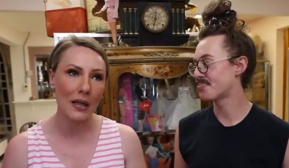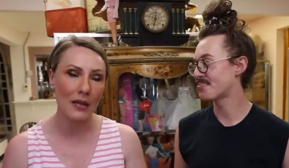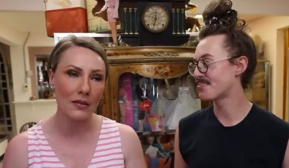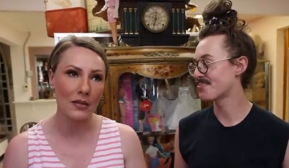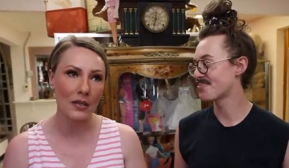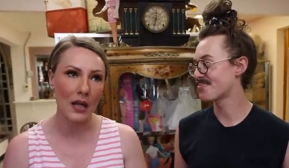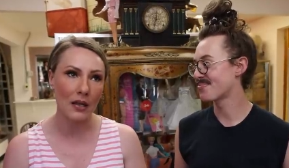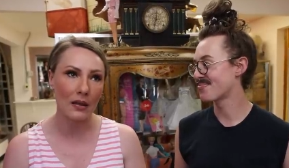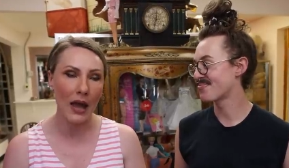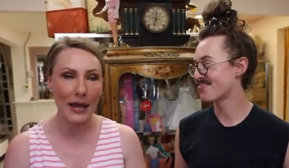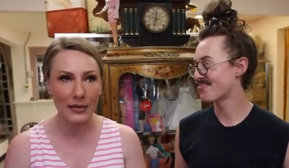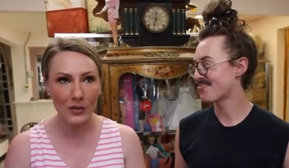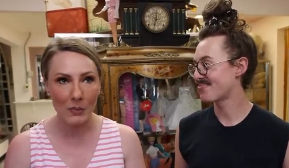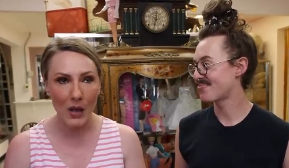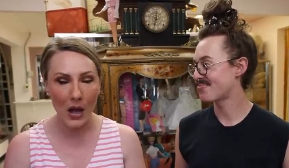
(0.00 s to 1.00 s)
Speaker 1: things that I
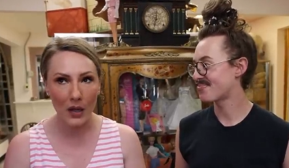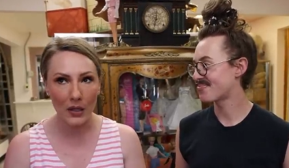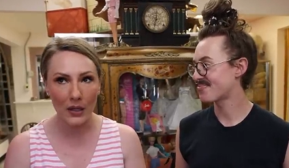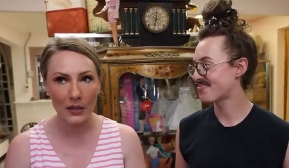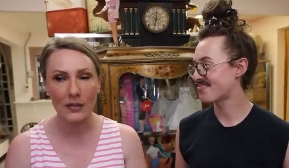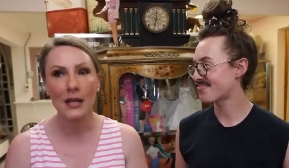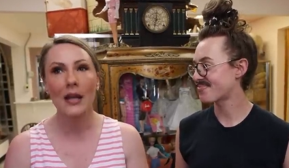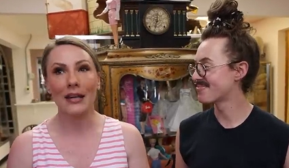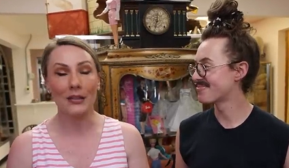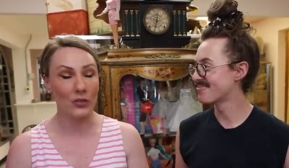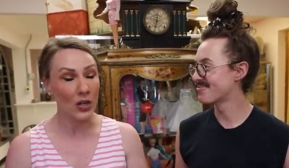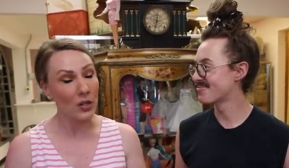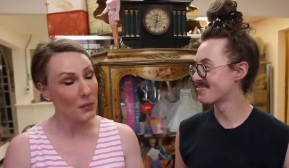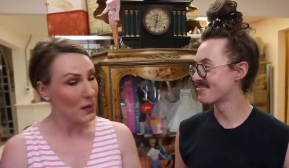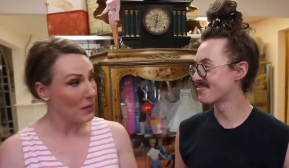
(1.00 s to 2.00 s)
liked about about it.
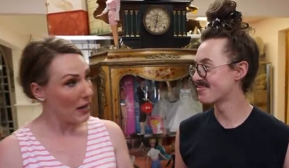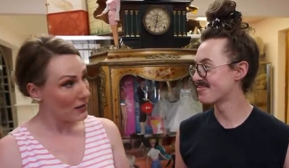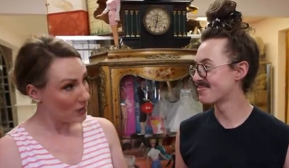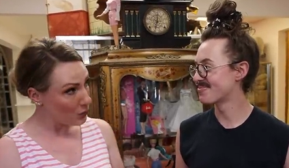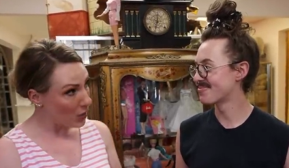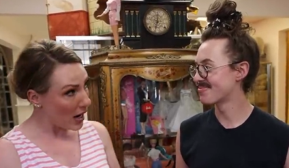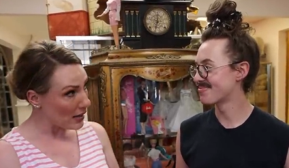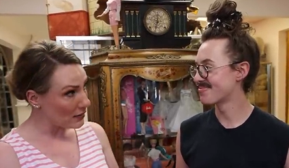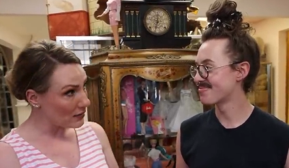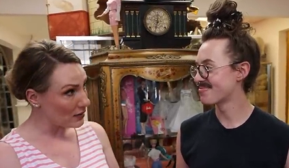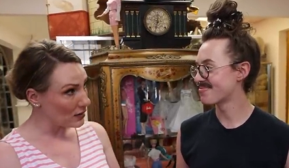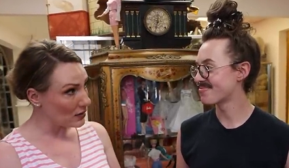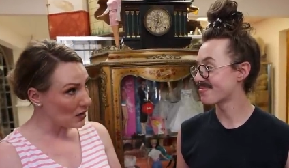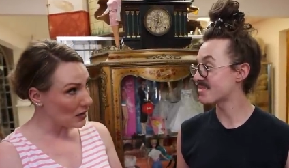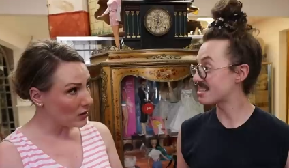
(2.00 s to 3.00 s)
It took me by surprise.
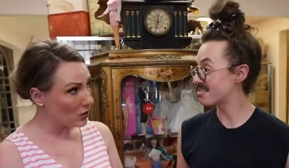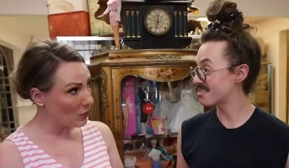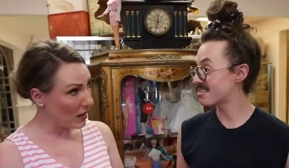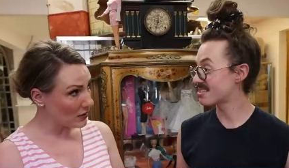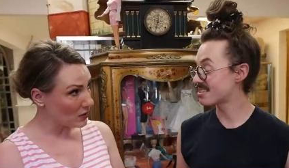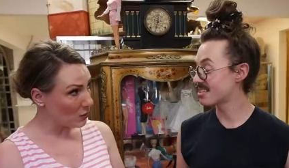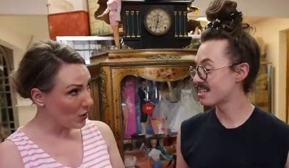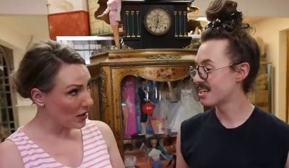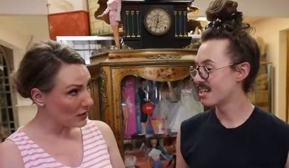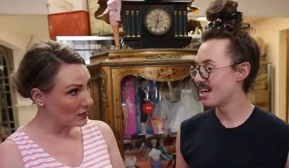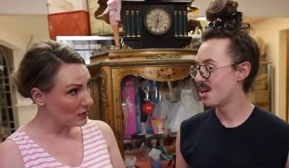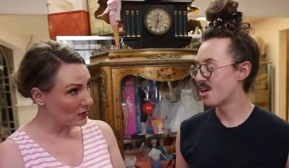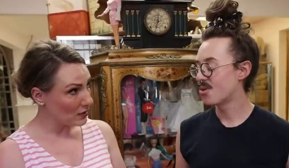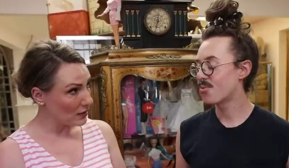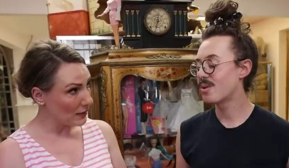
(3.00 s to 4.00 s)
Did it take you by
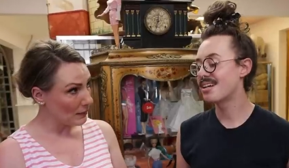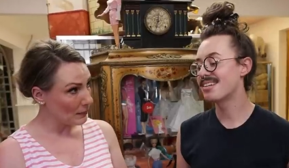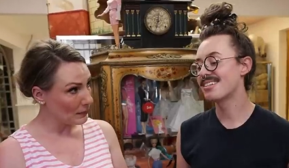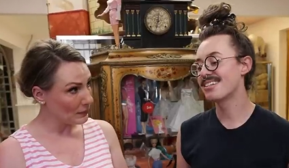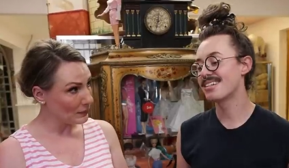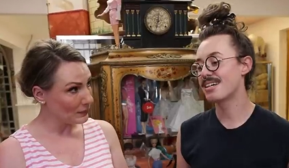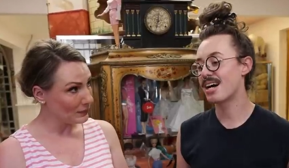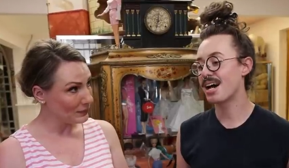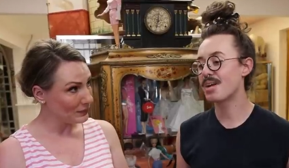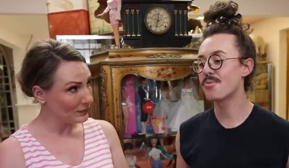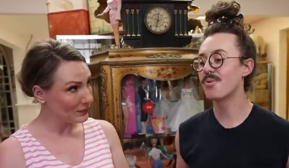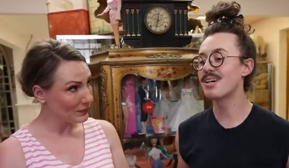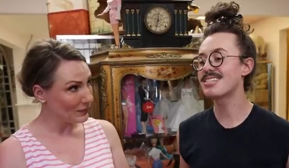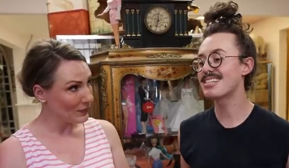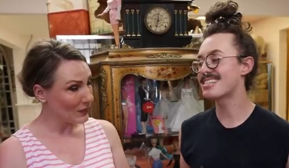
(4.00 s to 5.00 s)
surprise? Well,
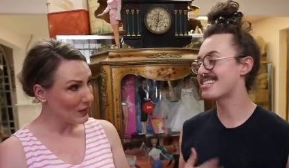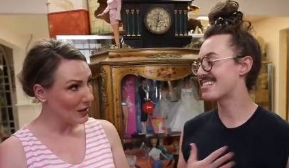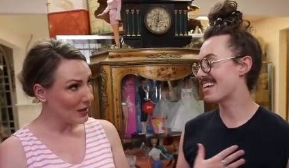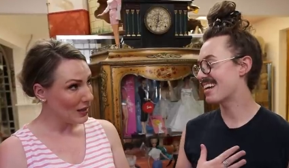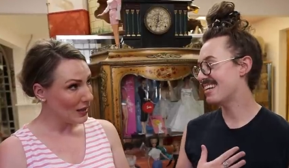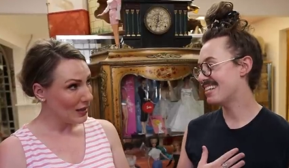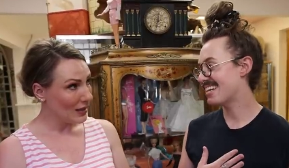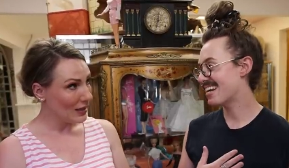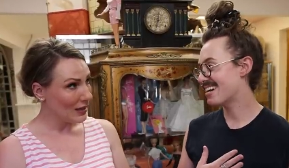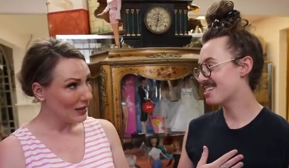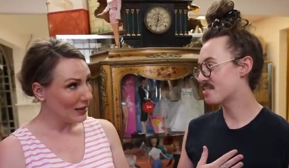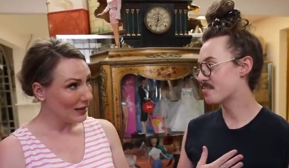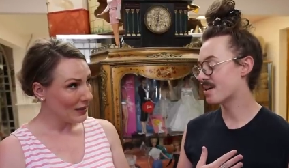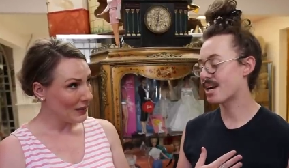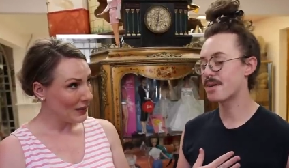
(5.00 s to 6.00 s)
I want to say
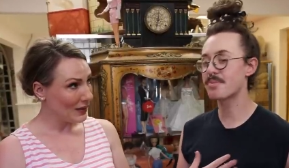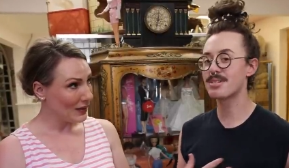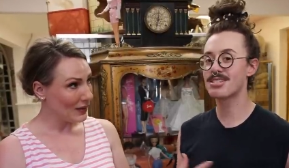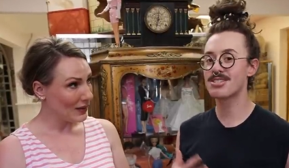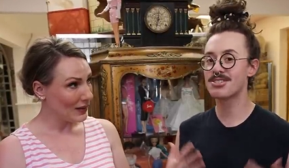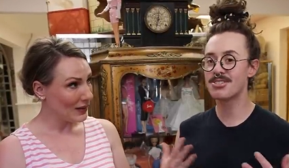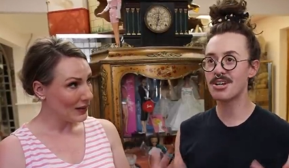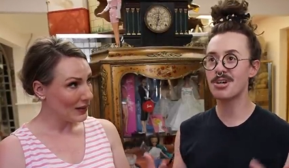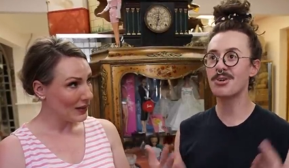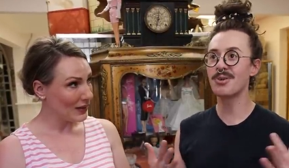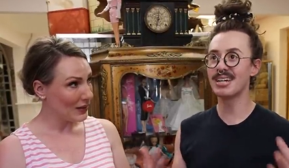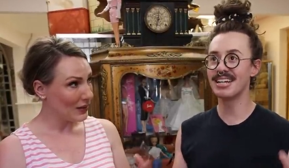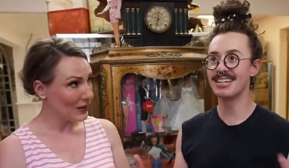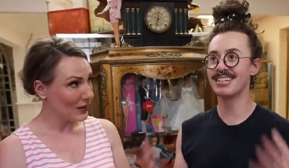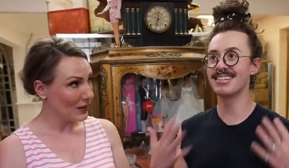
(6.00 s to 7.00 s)
yes,
Speaker 2: but I was
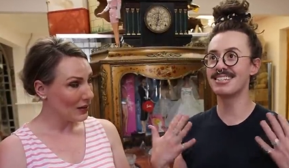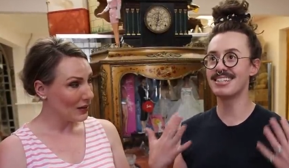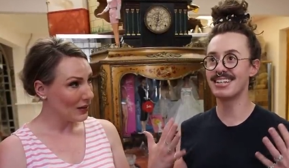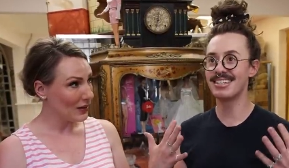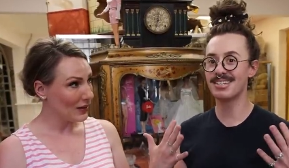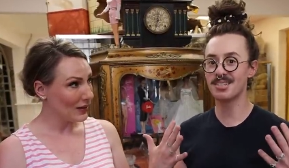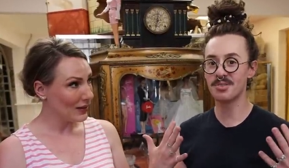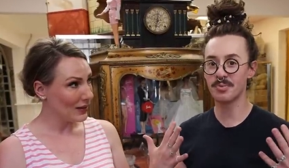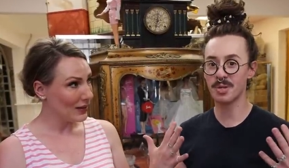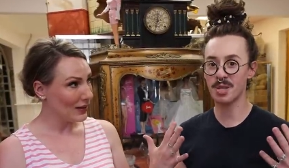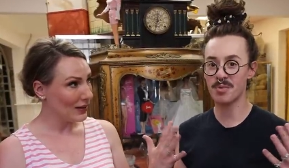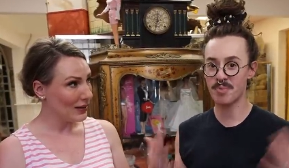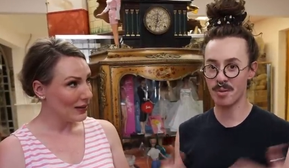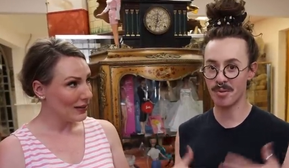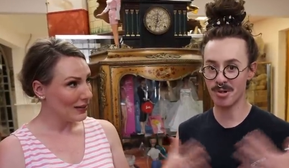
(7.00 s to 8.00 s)
so inundated
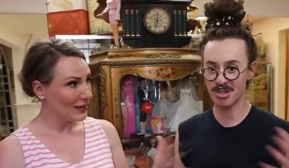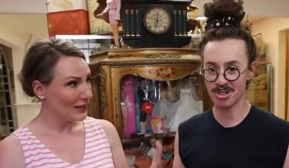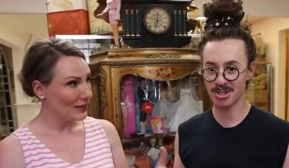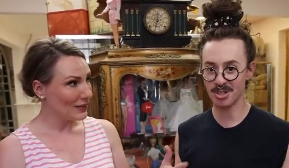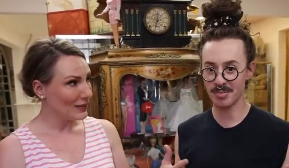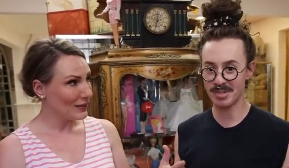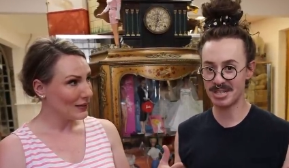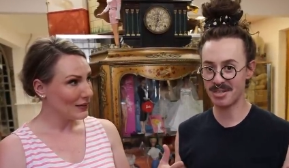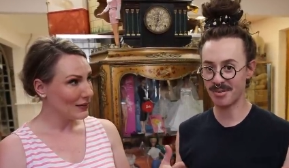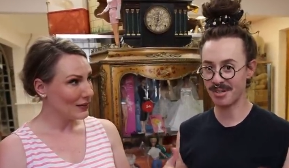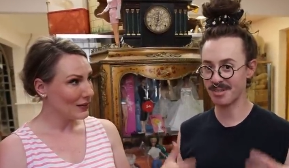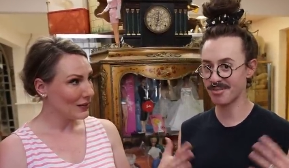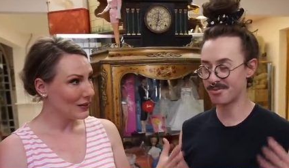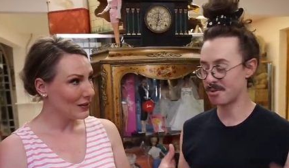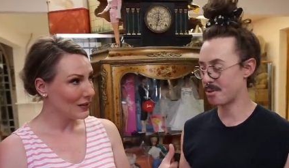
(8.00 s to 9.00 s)
with promotional
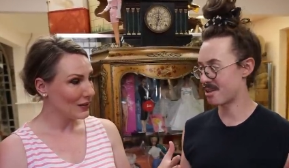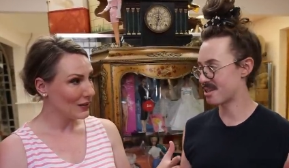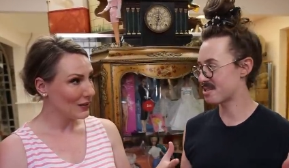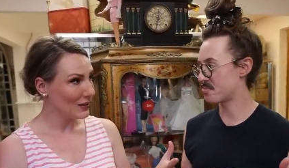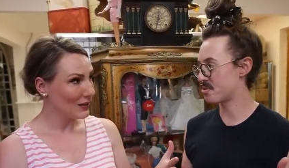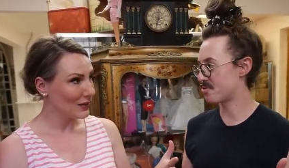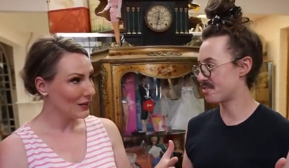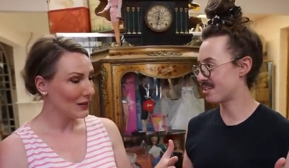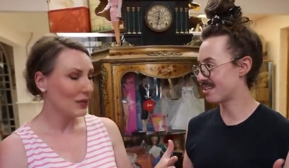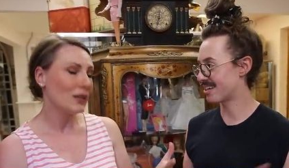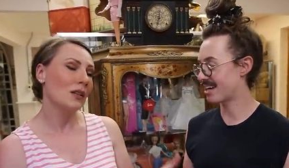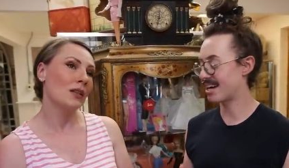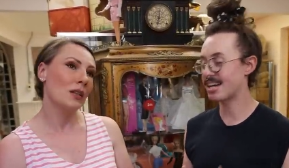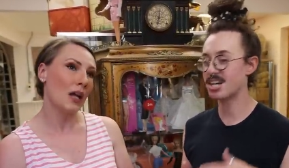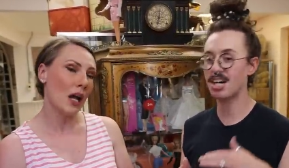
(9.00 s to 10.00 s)
material for this movie.
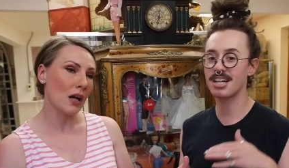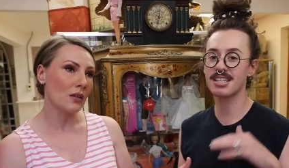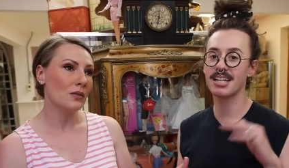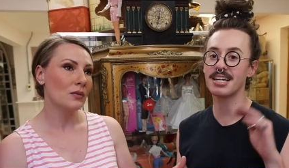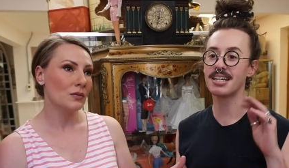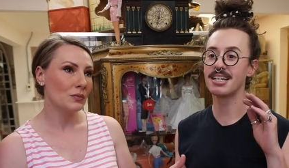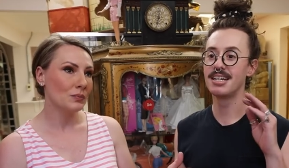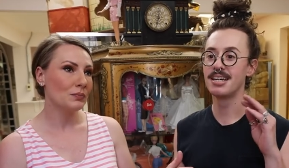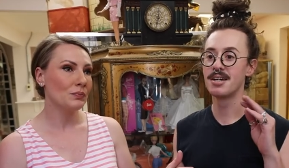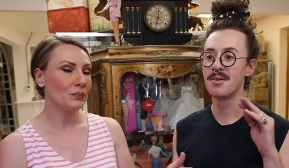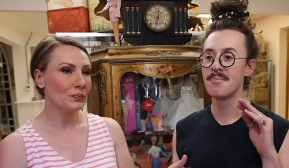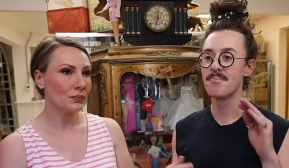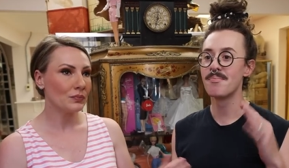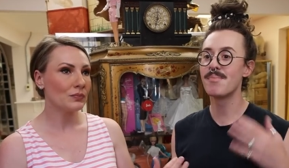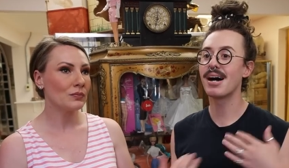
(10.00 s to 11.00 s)
Like, I yeah. got like
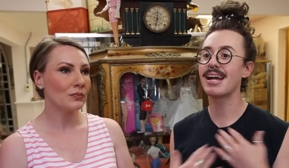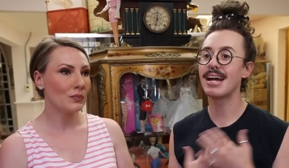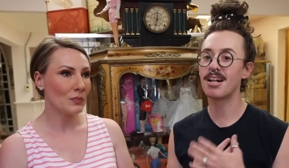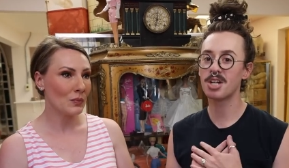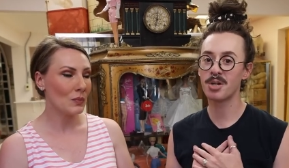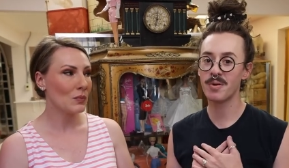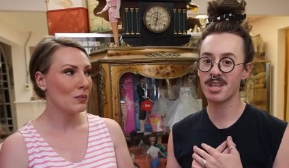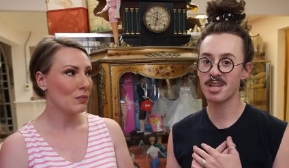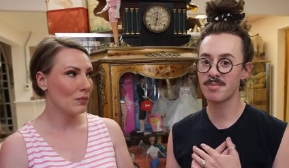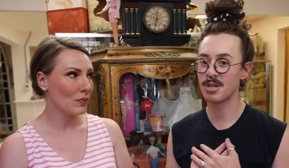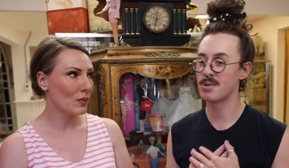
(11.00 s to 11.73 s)
my algorithm